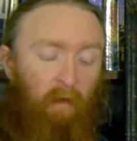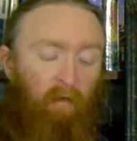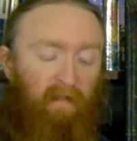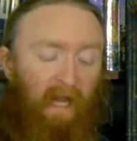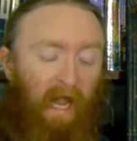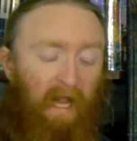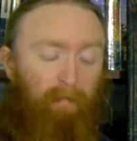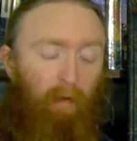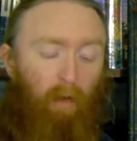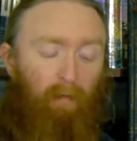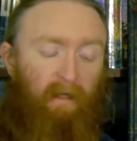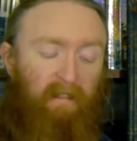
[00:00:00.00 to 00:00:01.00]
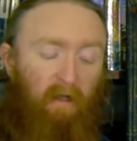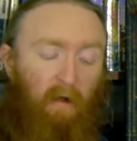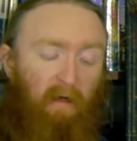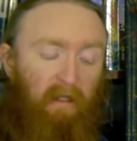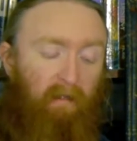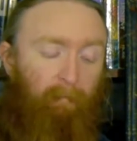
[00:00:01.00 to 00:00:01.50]
with an eyeball on my
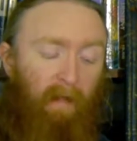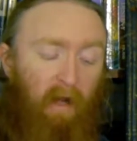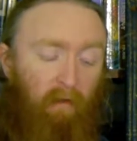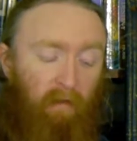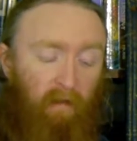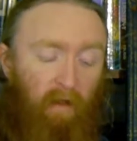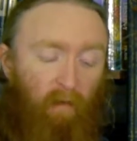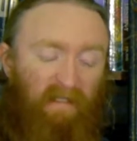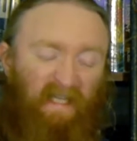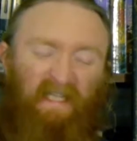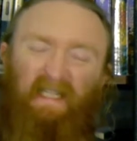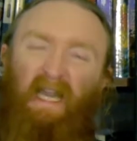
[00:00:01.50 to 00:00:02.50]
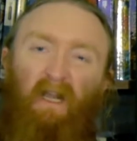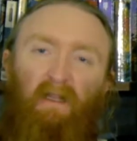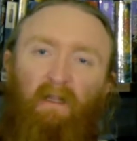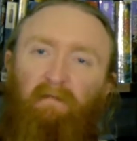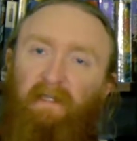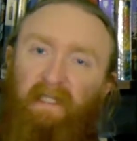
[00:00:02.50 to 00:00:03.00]
tongue, and the mouth was a
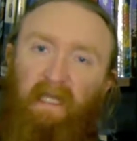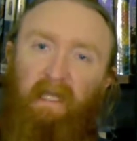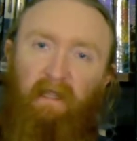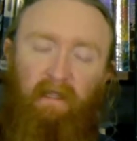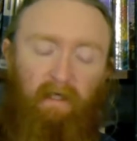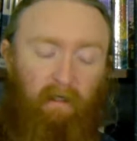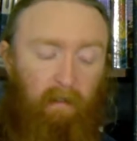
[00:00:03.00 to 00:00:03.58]
circle of teeth.